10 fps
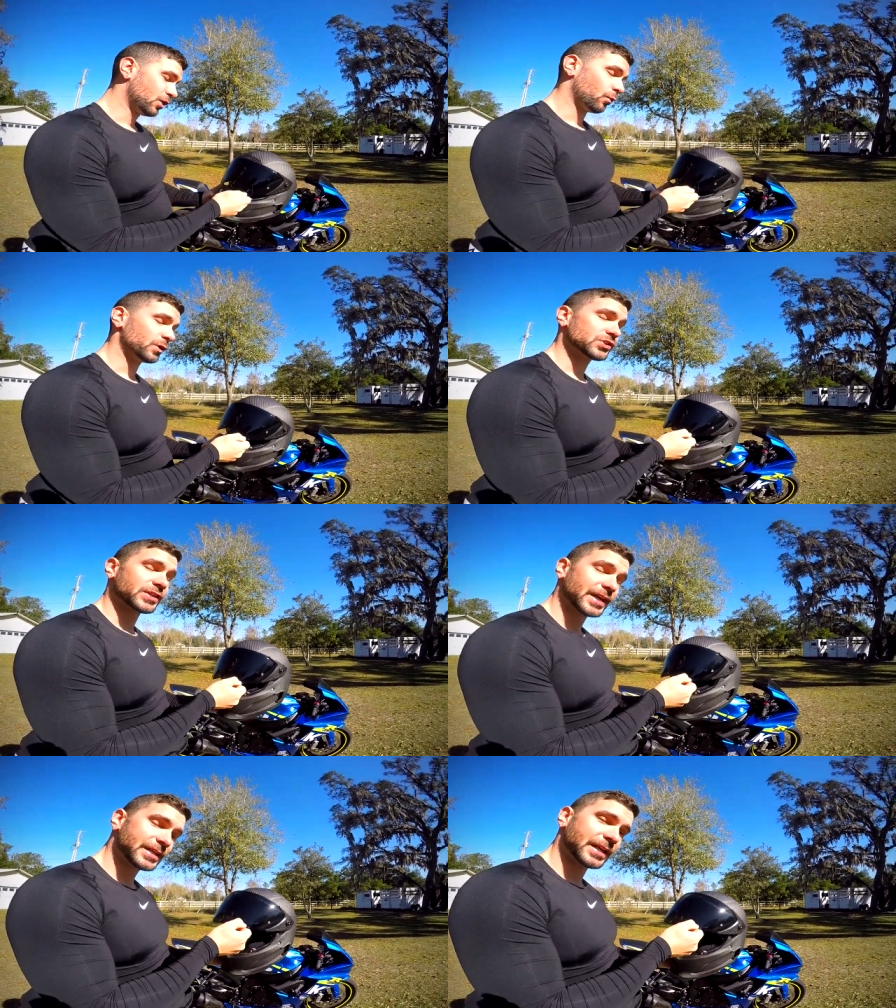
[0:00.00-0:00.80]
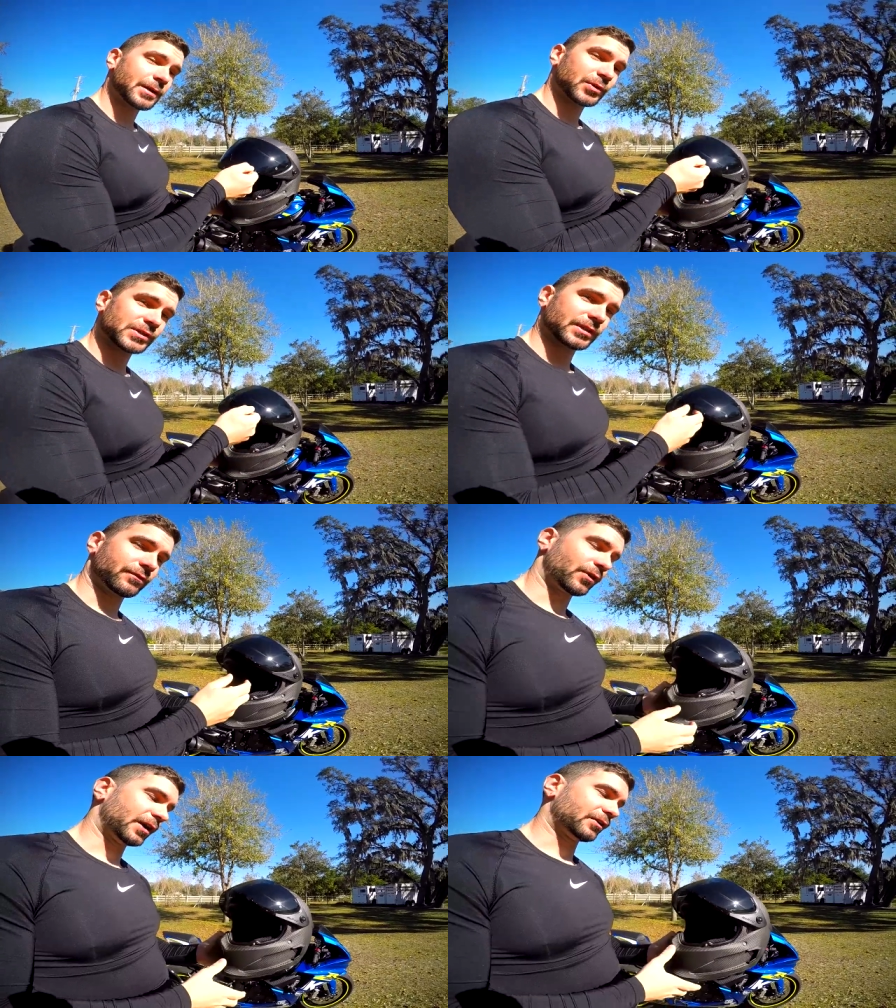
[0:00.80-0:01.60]
which 99%
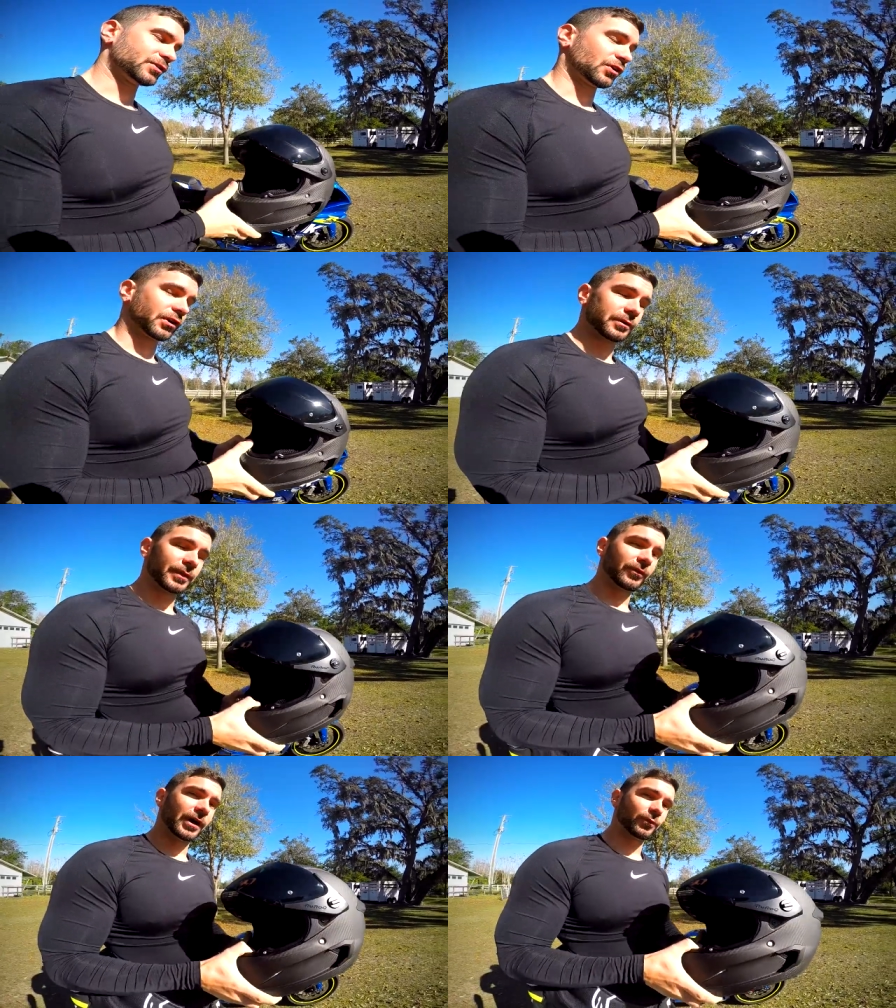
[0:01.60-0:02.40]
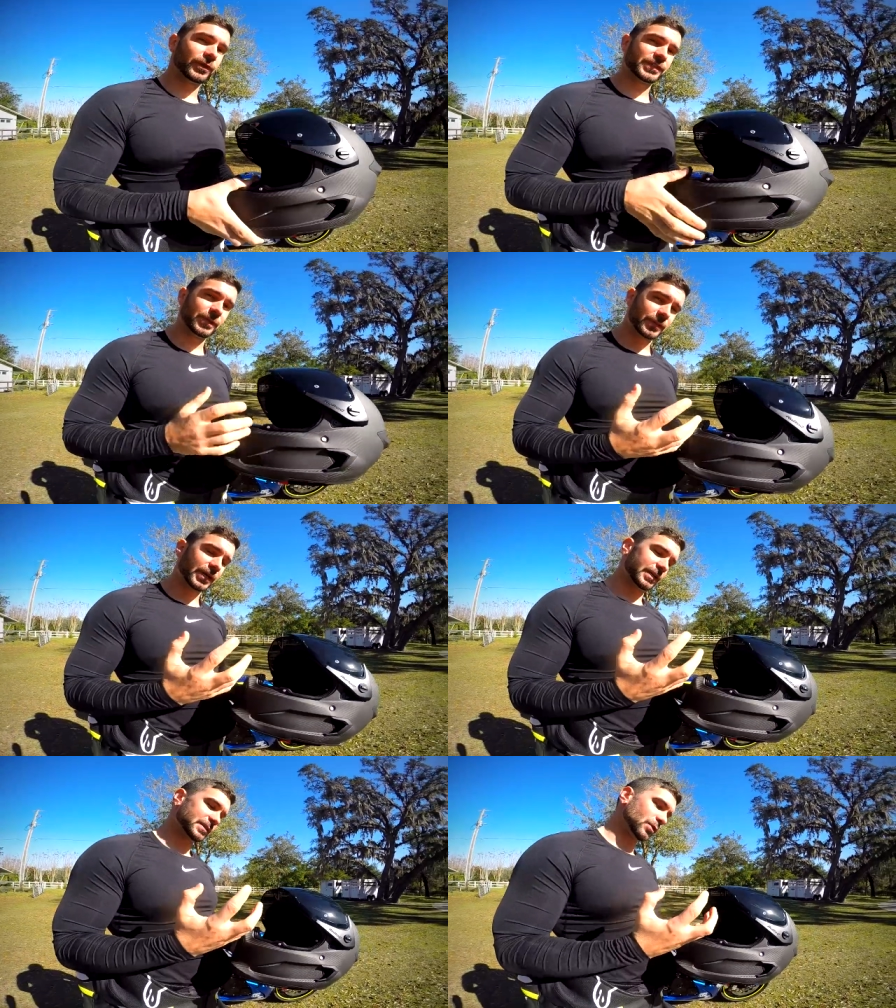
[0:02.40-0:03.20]
of riders are going to be riding with some
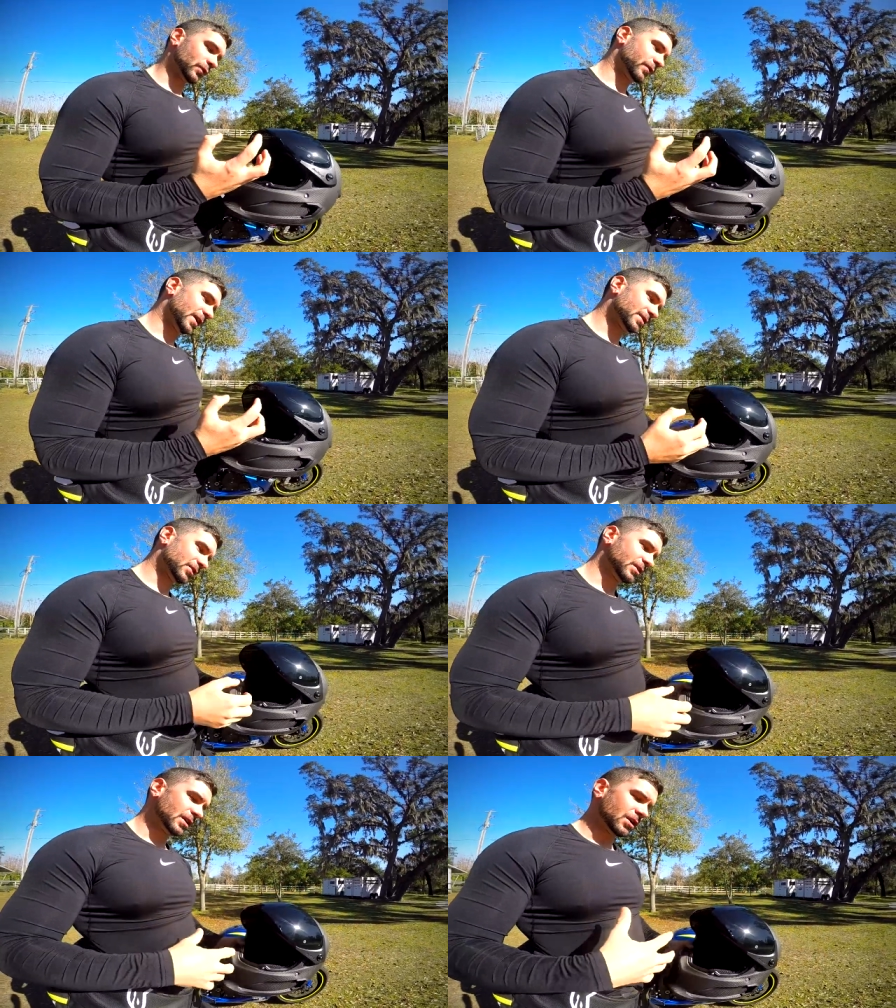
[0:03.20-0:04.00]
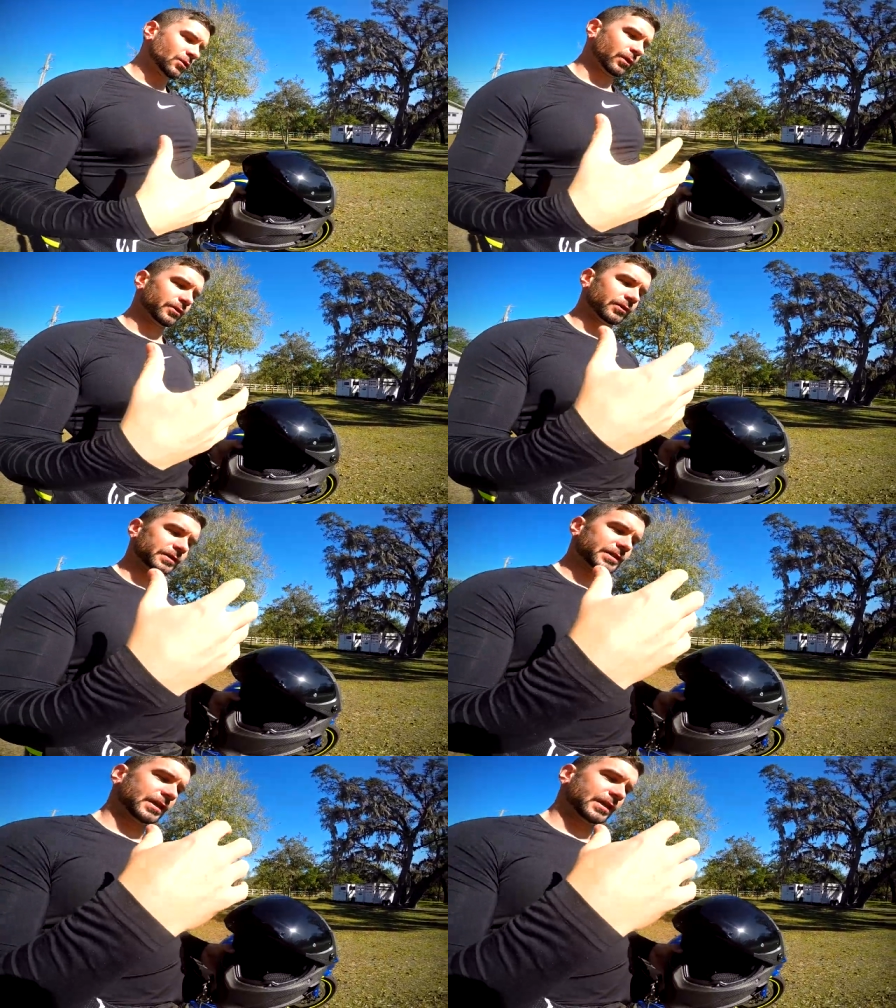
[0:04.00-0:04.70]
kind of smoke visor, whether it's